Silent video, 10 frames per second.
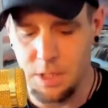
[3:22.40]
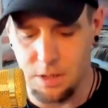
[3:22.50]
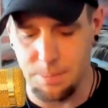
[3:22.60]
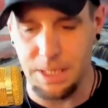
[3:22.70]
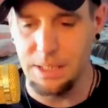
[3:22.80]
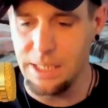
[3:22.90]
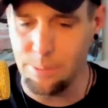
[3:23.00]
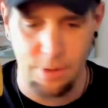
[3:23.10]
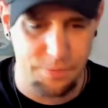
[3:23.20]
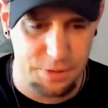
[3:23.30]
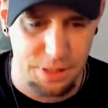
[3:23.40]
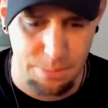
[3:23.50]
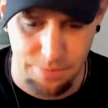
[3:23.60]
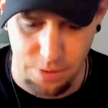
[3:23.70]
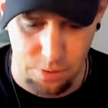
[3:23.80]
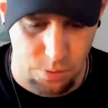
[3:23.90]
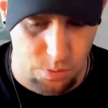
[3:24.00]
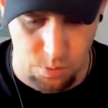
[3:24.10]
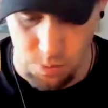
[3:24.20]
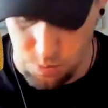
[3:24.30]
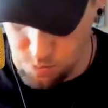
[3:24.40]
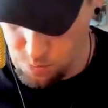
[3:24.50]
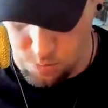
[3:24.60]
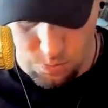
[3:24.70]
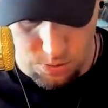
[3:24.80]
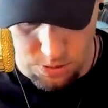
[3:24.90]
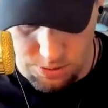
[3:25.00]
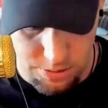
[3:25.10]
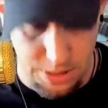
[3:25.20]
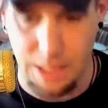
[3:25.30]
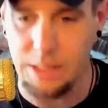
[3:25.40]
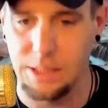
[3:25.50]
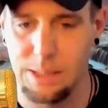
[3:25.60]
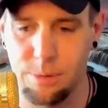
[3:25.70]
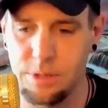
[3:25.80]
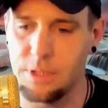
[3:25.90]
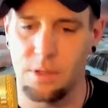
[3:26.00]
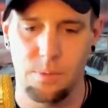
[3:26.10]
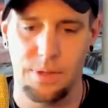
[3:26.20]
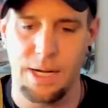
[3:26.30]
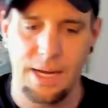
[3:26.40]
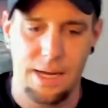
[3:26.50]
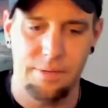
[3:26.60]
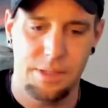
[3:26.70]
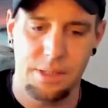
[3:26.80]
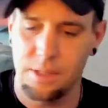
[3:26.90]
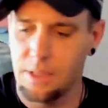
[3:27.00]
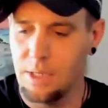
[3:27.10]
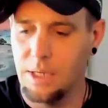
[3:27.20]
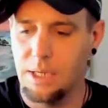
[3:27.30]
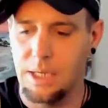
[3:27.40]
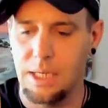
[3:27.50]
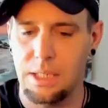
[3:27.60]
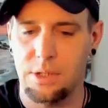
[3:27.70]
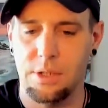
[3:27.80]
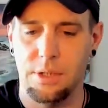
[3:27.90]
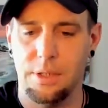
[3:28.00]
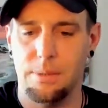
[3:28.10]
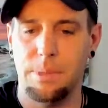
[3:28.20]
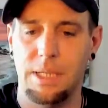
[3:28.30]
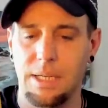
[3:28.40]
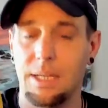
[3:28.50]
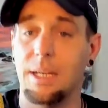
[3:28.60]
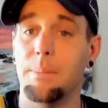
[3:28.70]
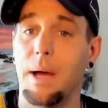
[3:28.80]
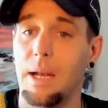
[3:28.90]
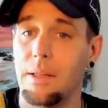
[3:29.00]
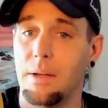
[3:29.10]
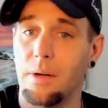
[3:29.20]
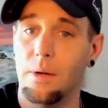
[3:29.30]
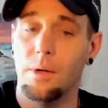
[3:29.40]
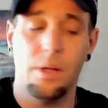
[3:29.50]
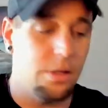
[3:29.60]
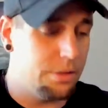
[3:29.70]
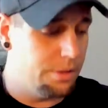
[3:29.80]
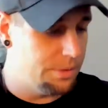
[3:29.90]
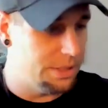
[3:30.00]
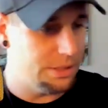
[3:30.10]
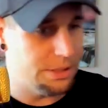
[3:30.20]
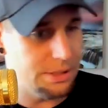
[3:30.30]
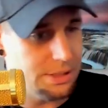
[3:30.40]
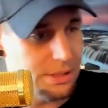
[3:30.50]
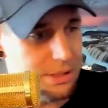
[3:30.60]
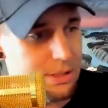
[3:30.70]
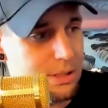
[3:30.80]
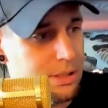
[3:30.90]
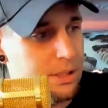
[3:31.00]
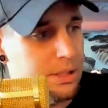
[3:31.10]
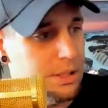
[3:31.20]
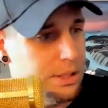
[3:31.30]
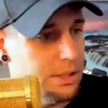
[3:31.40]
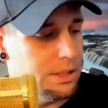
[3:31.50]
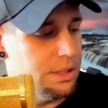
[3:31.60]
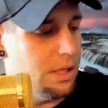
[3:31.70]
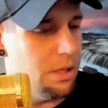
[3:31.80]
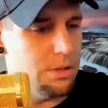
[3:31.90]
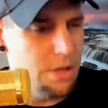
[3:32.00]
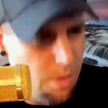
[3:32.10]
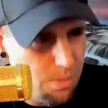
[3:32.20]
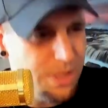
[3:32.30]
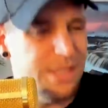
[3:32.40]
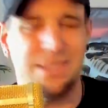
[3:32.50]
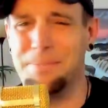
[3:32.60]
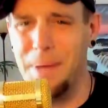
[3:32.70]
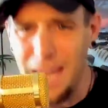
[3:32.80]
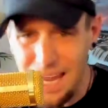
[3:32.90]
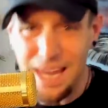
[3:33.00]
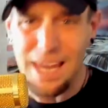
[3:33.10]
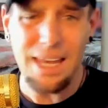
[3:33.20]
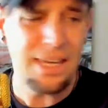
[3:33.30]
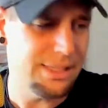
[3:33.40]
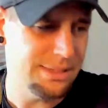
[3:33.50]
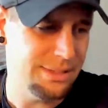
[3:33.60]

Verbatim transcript: Could be a Libra for some of you. Yeah, Libra is the only one that I have here. It could be anybody, though. Y'all know this. Y'all know this, man.